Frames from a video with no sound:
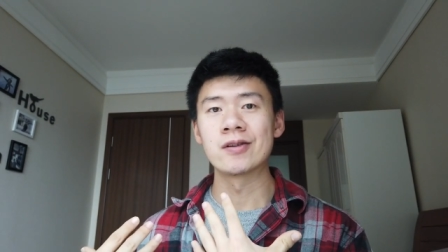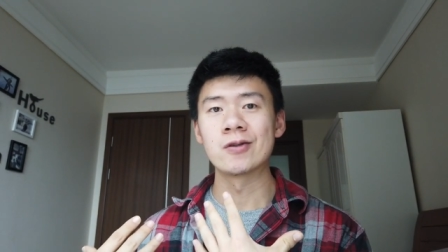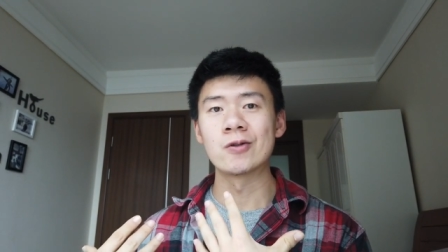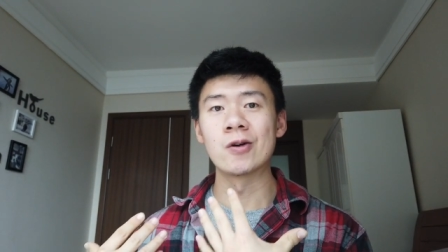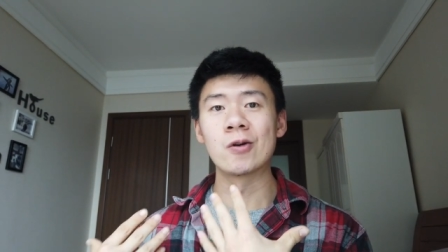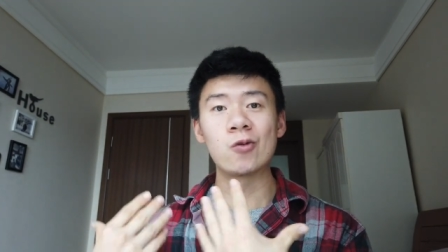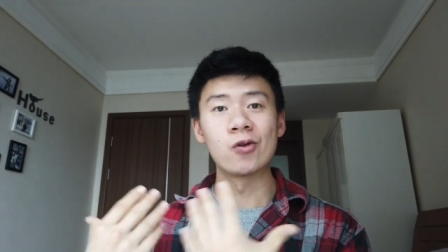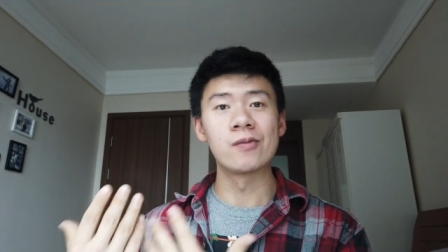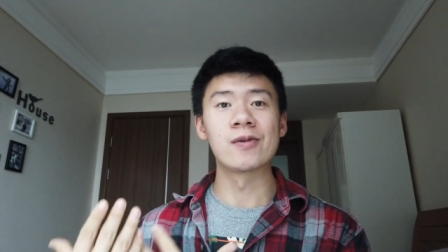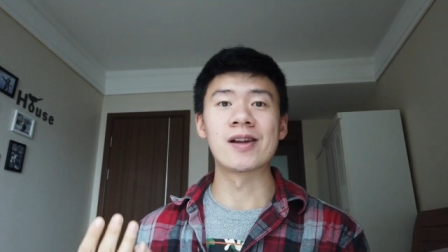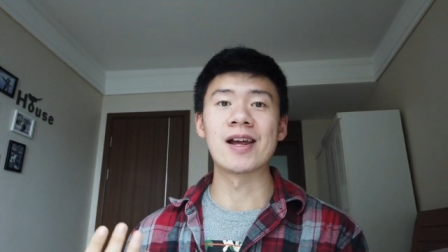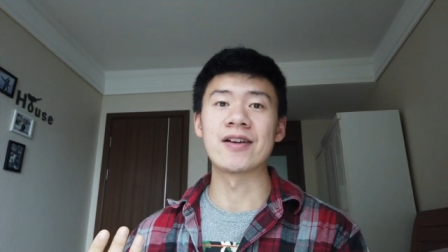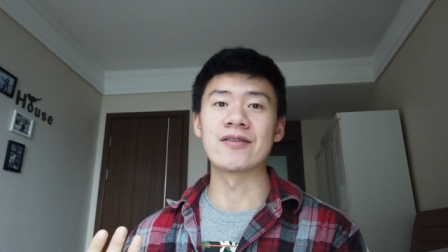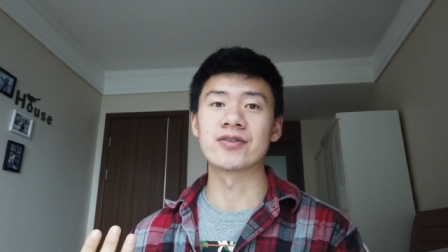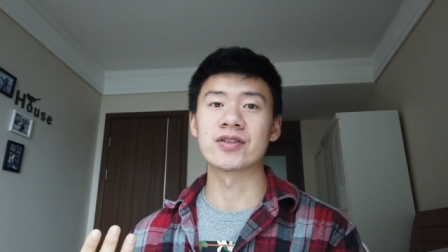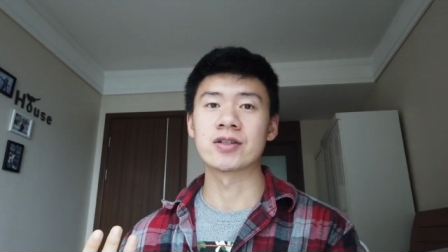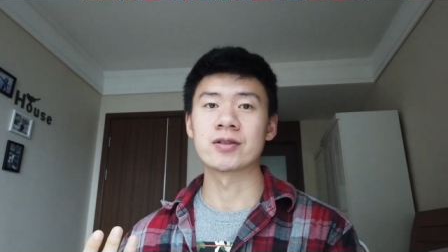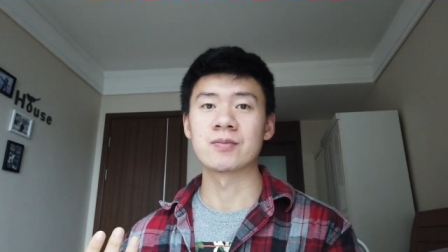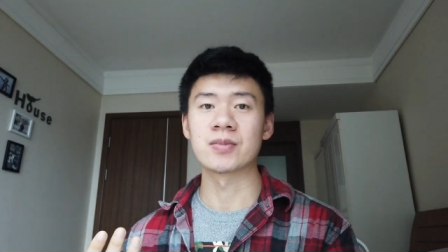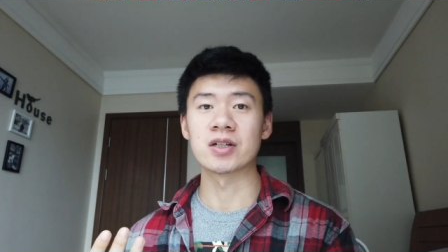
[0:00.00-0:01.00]
your normal
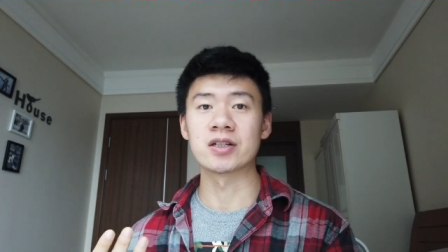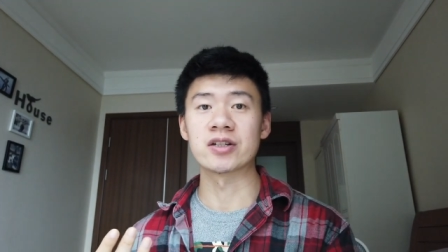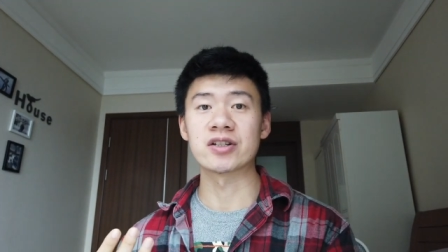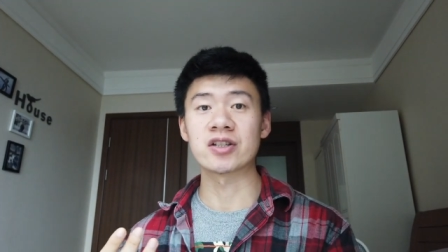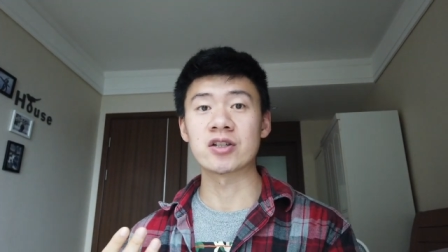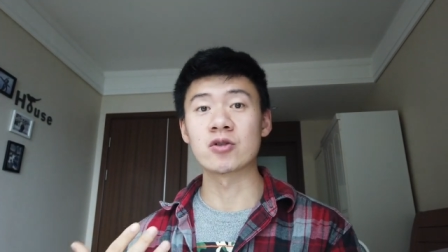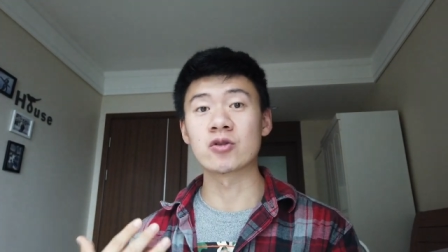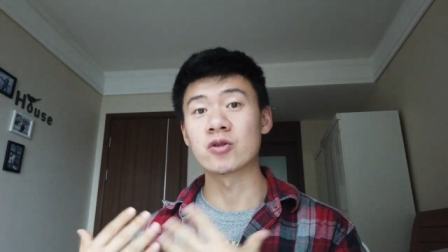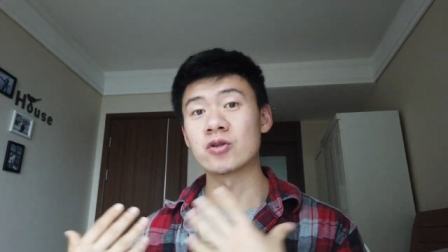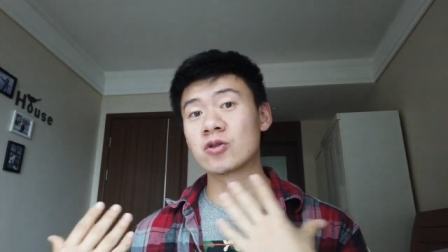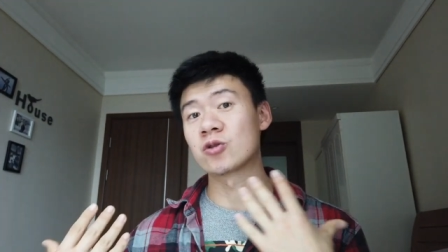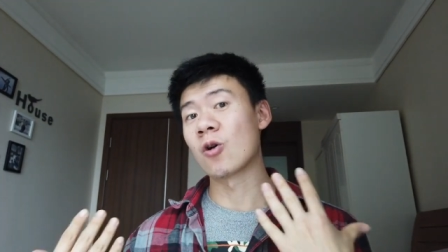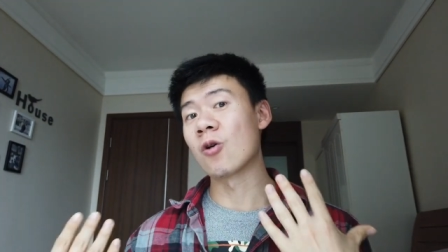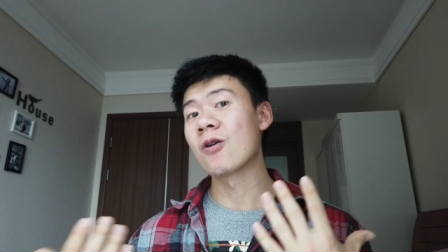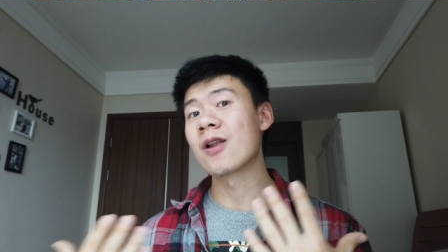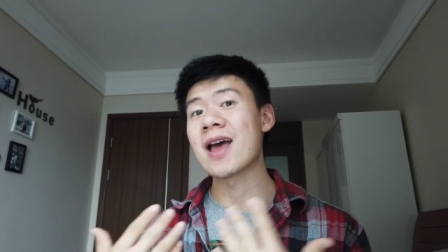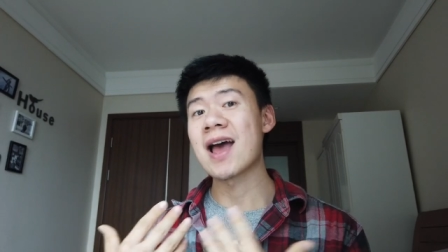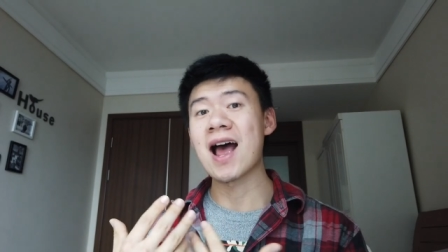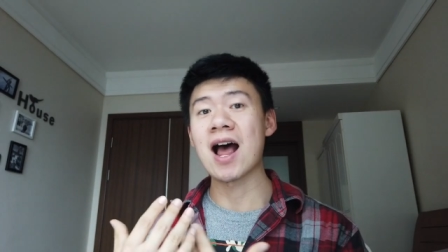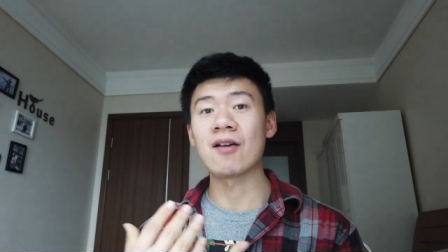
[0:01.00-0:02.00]
lives because you
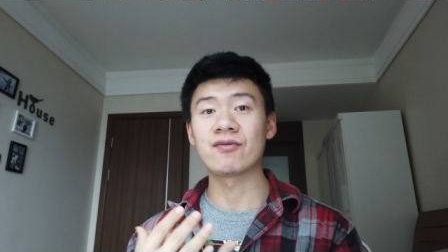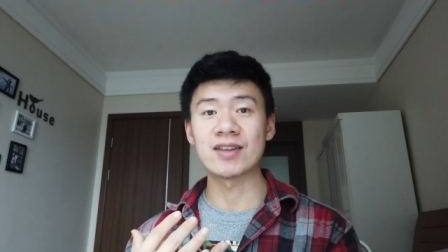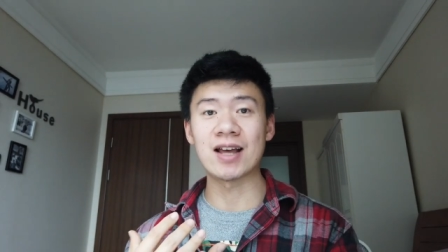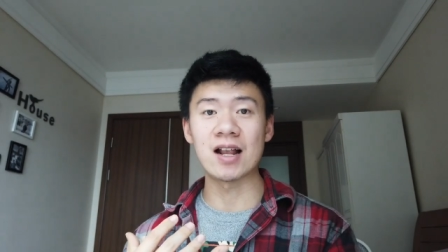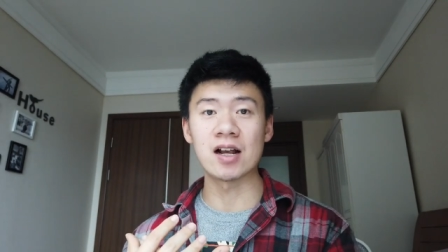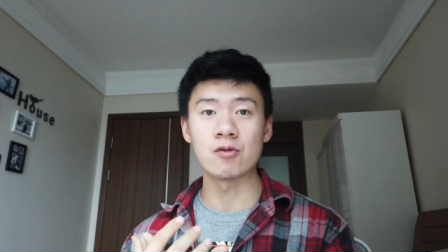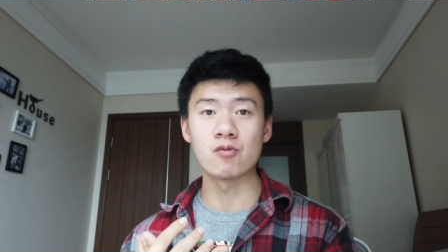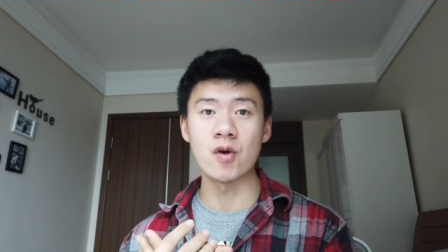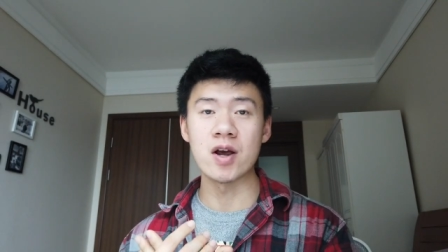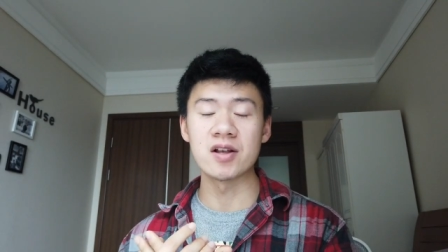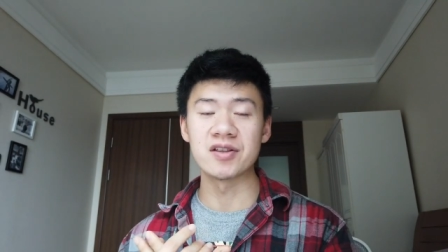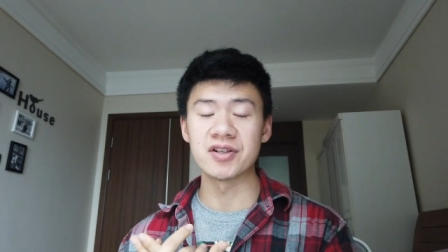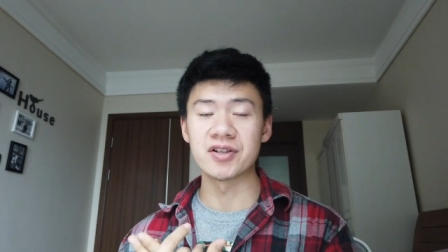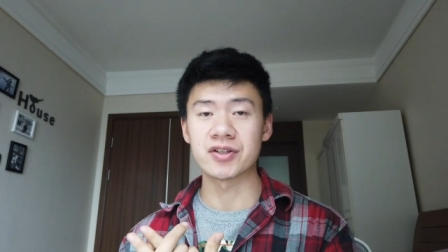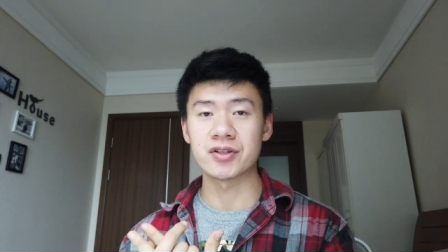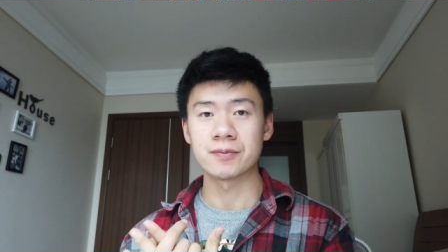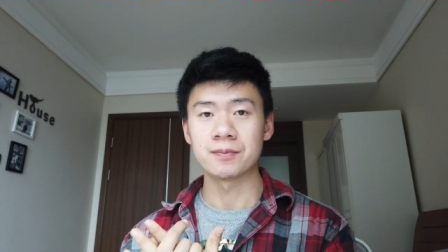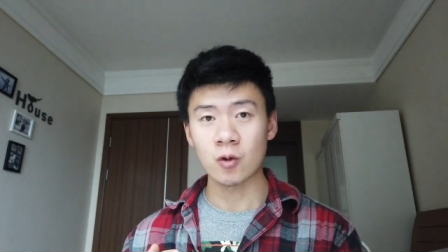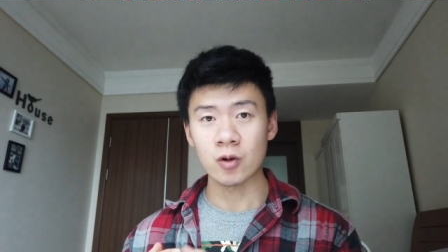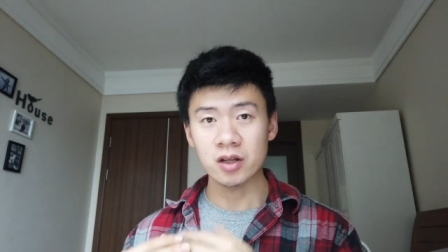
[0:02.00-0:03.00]
don't have that
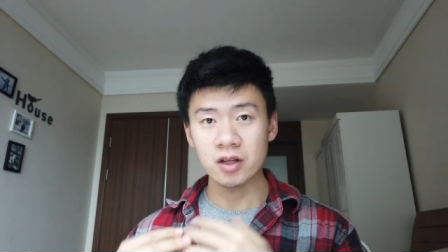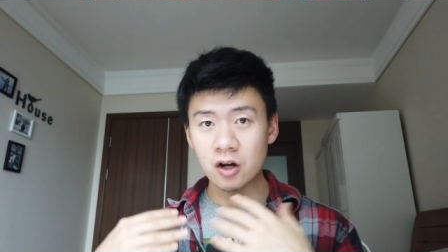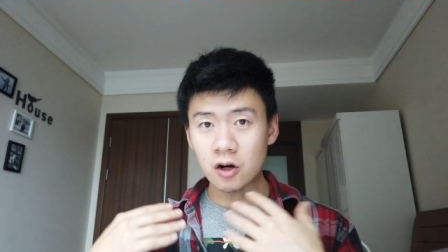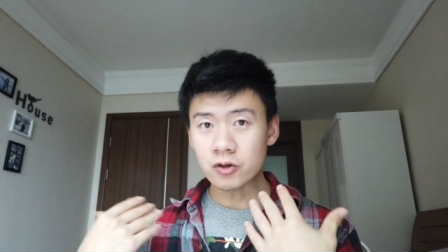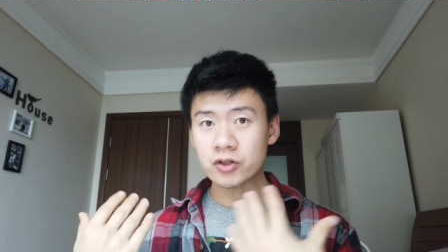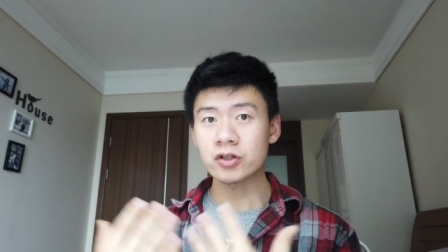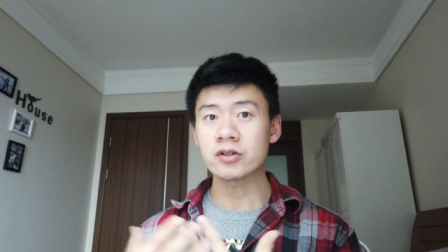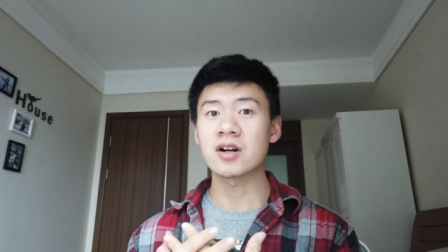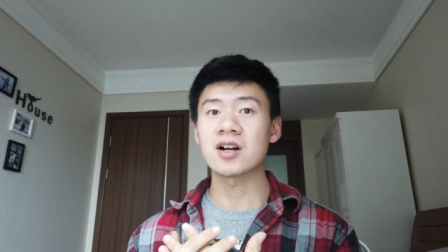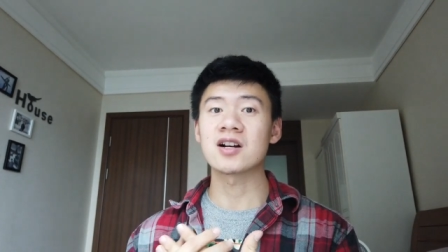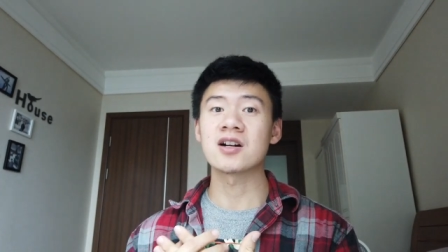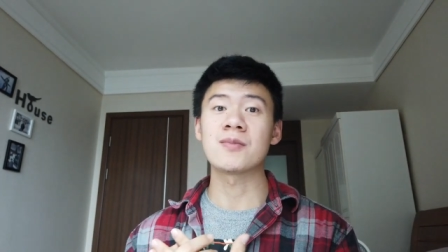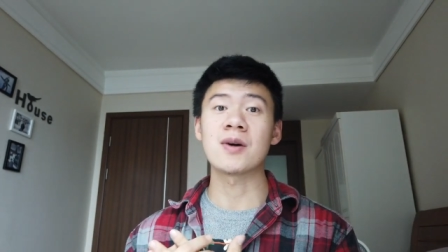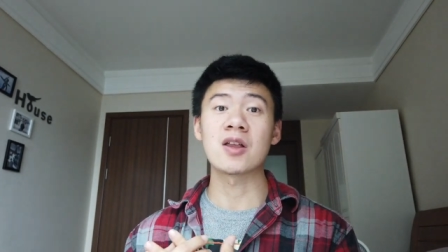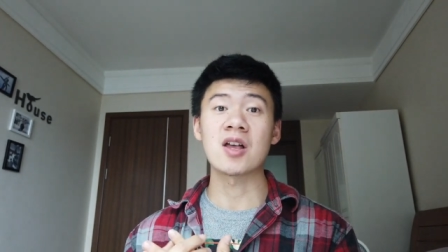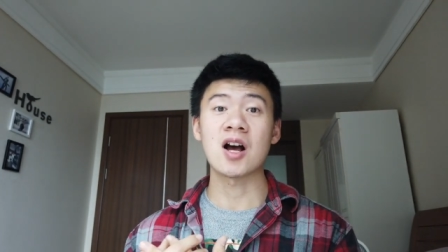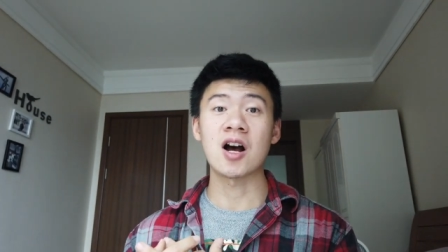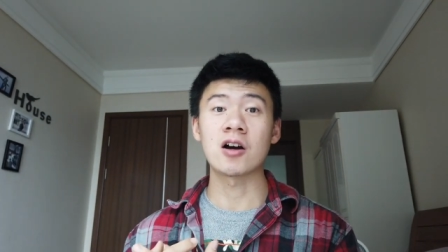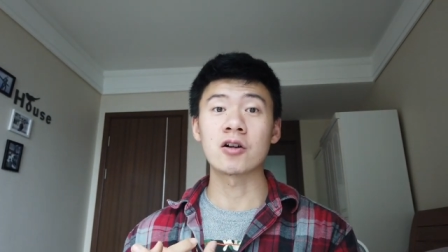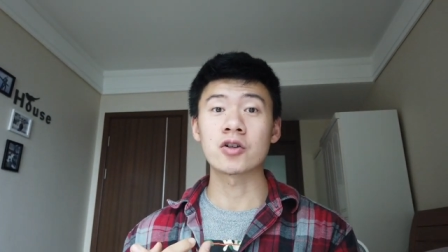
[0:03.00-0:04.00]
awareness. We also talk
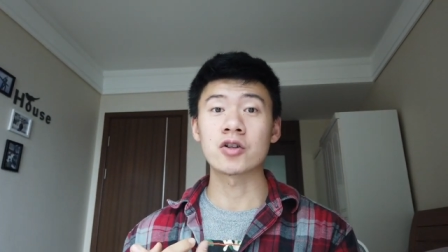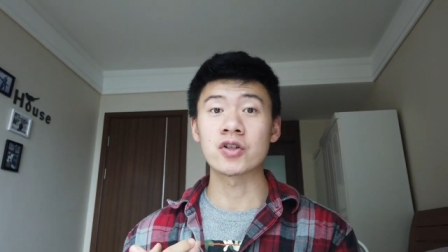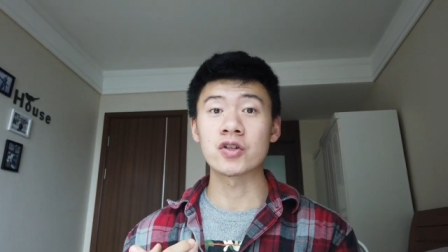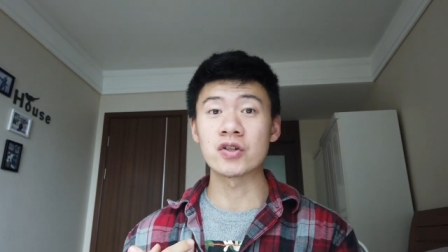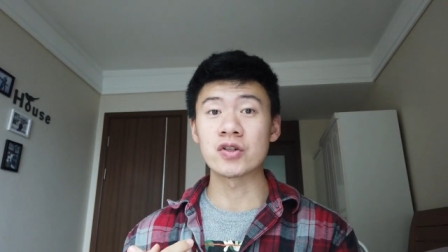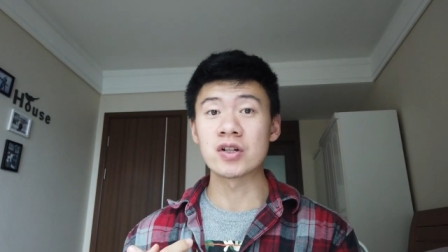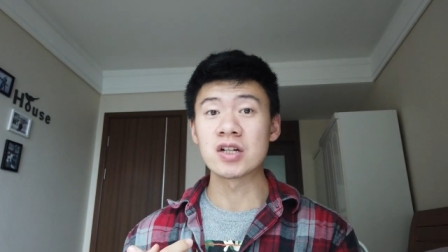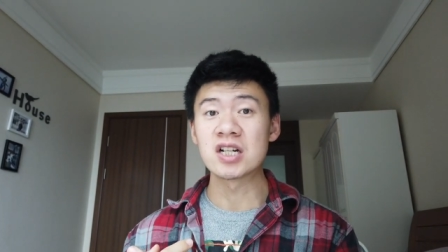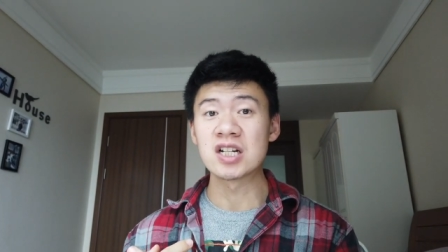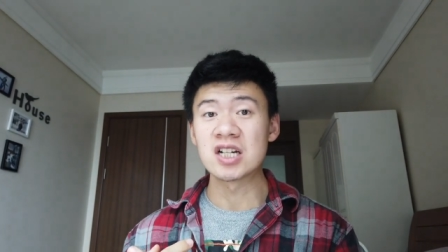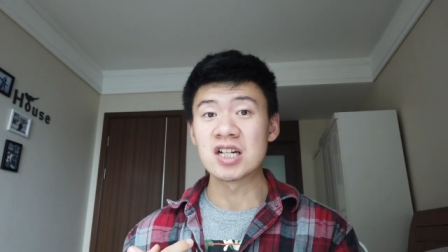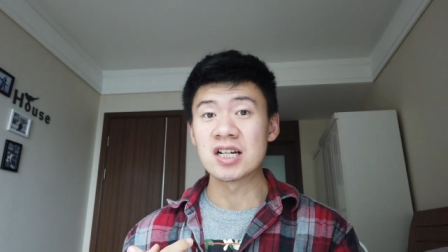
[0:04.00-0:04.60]
about how to